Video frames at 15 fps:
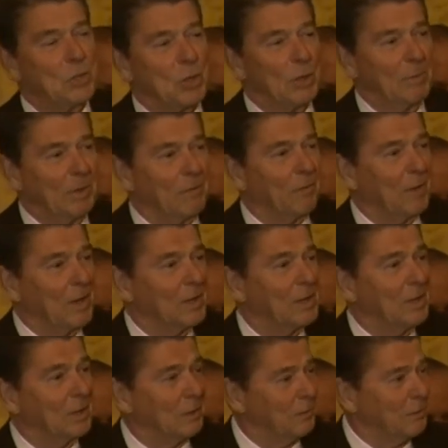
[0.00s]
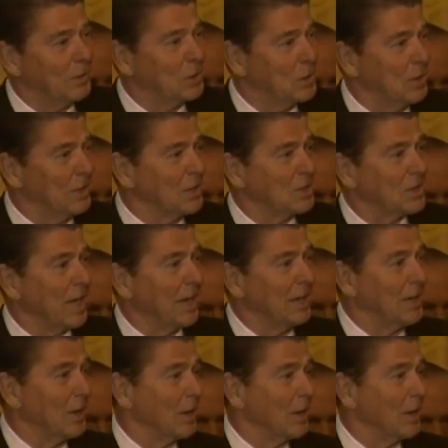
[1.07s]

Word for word: German frontier visiting the 2nd